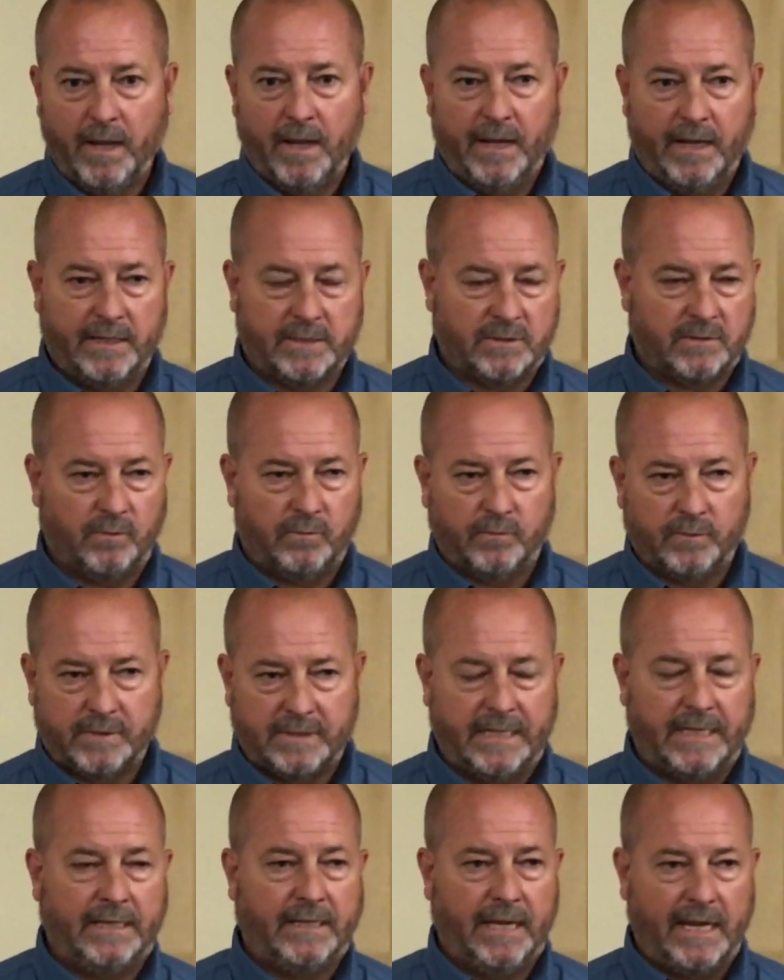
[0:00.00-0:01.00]
And so
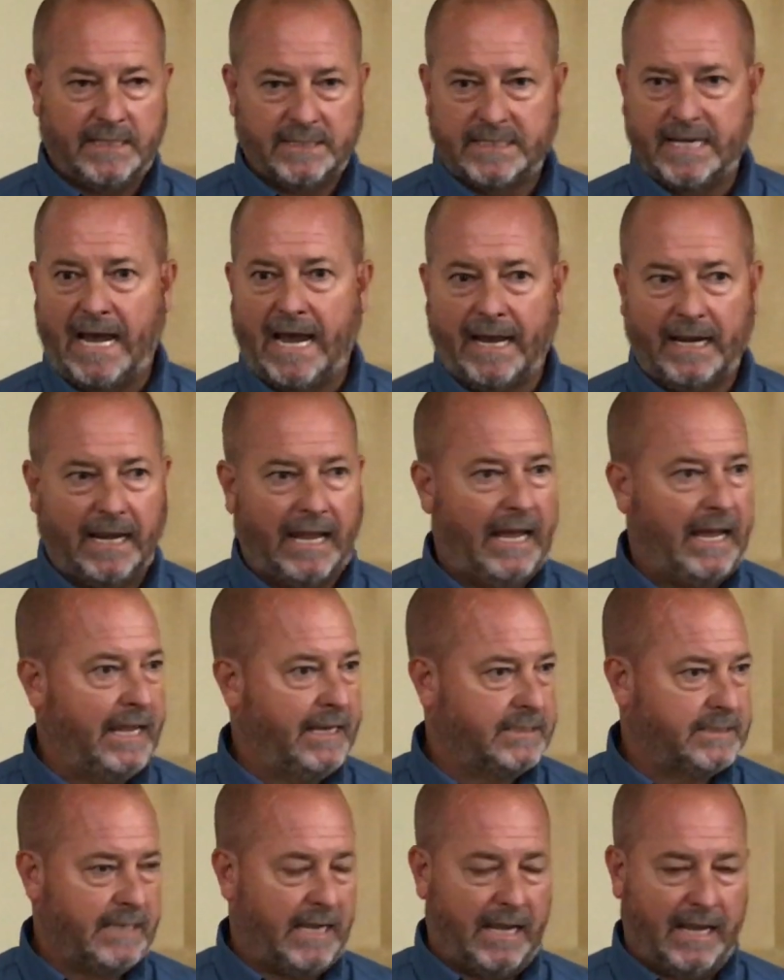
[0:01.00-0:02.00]
TEA's
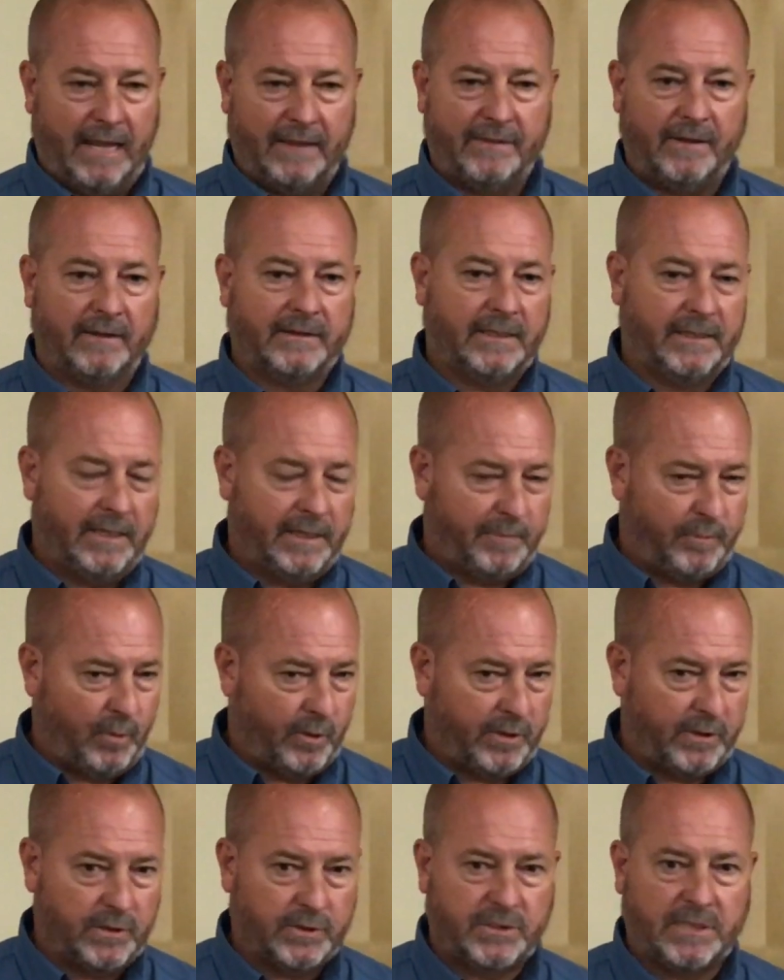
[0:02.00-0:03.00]
guidelines, I thought they did a
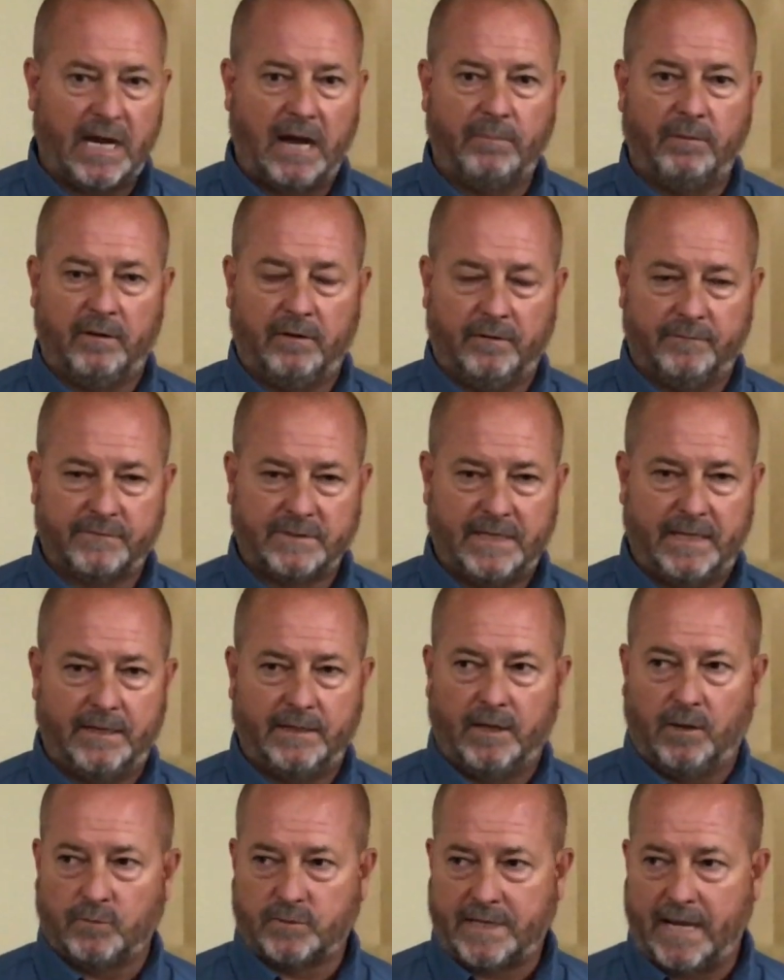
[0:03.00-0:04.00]
pretty good job of setting
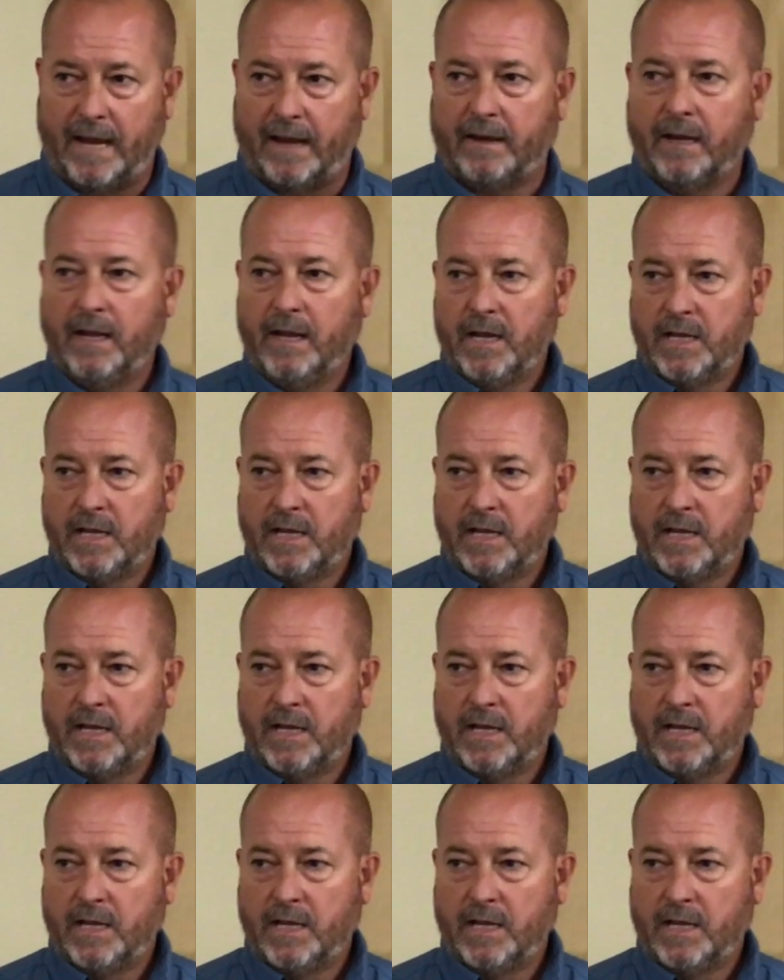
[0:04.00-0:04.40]
those out.